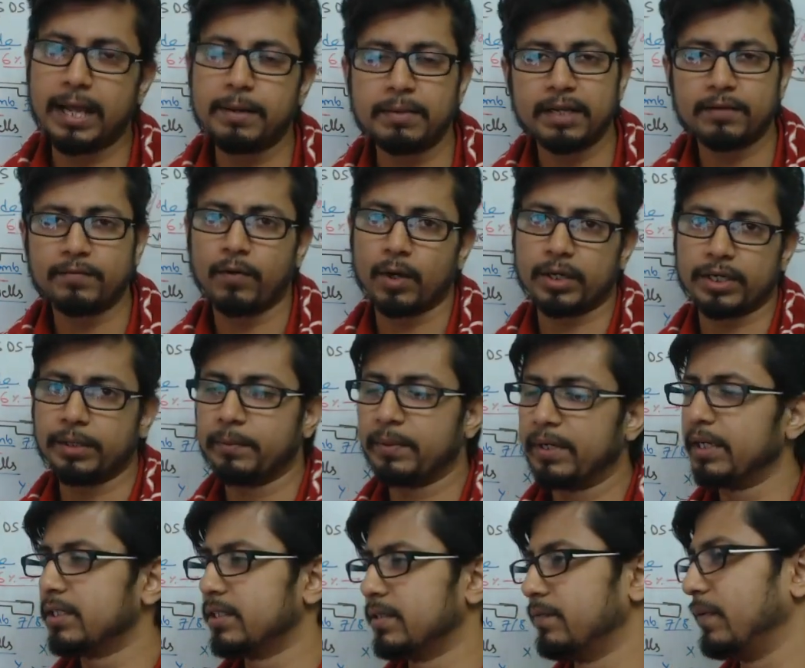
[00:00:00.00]
time, like 40
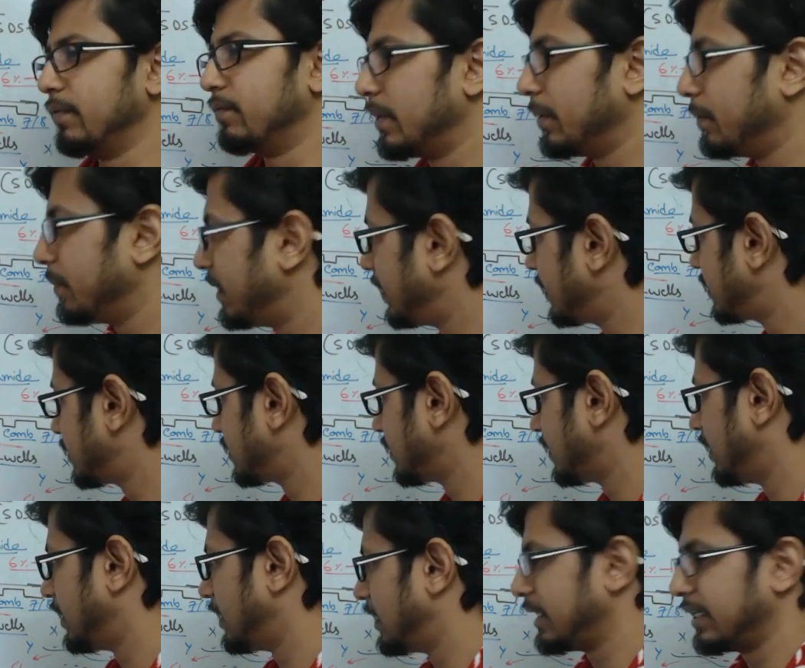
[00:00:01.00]
minutes, 50 minutes
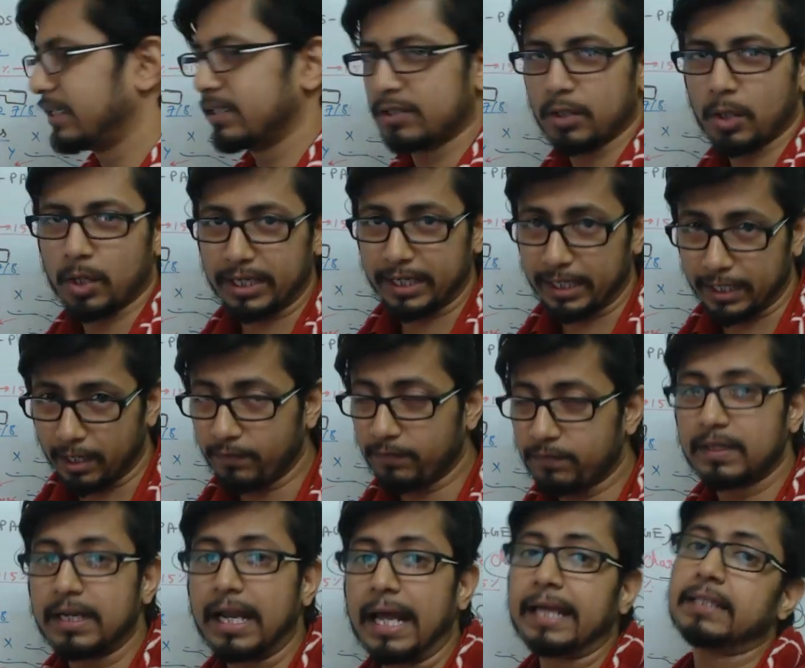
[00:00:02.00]
is not enough,
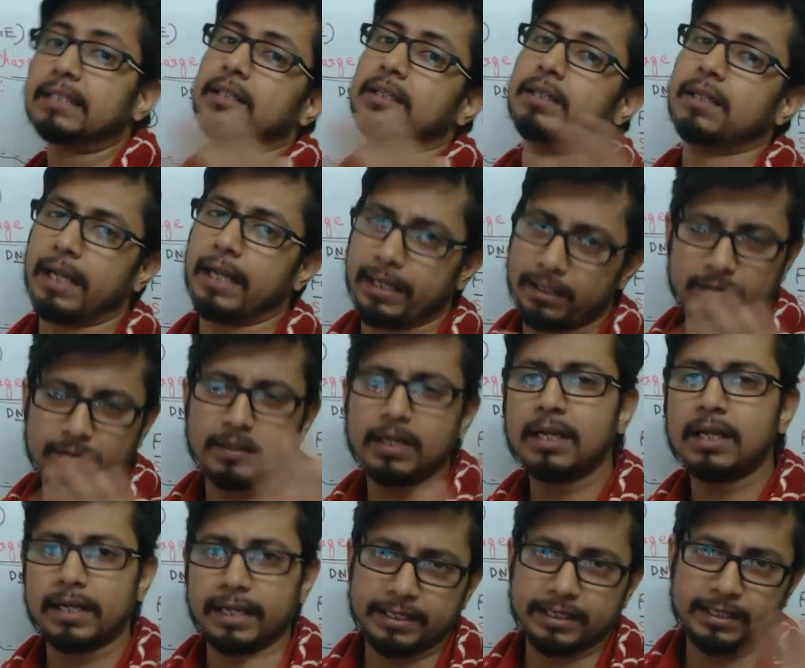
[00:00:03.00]
like
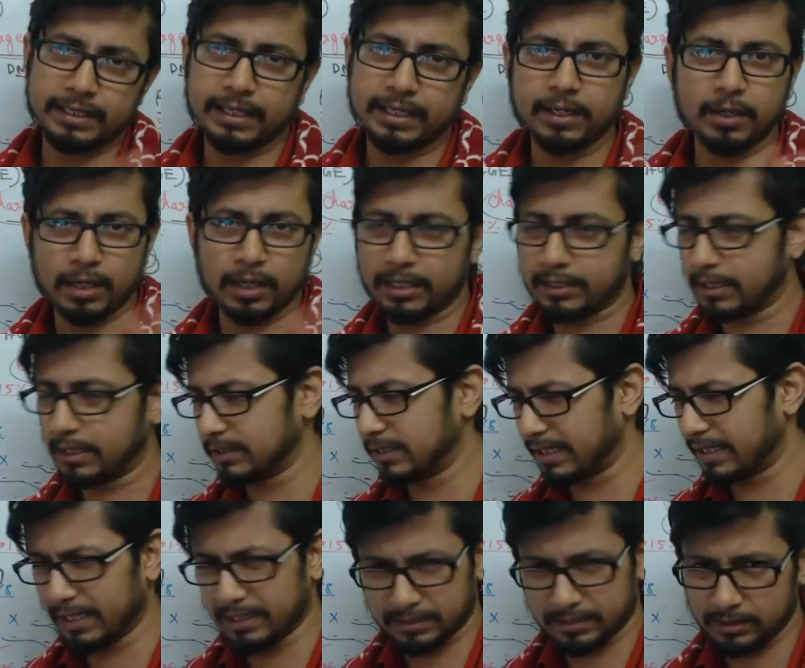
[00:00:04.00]
DNA or other
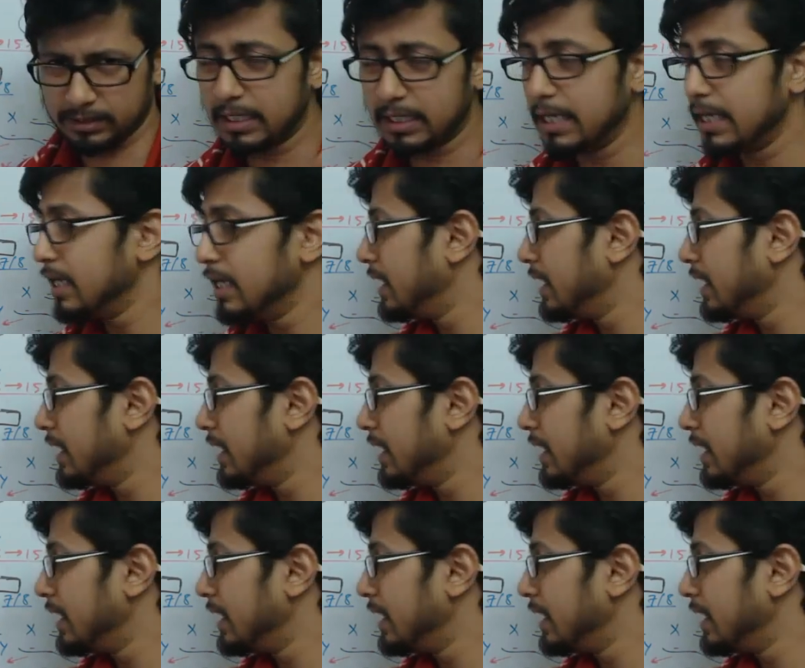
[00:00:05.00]
cases.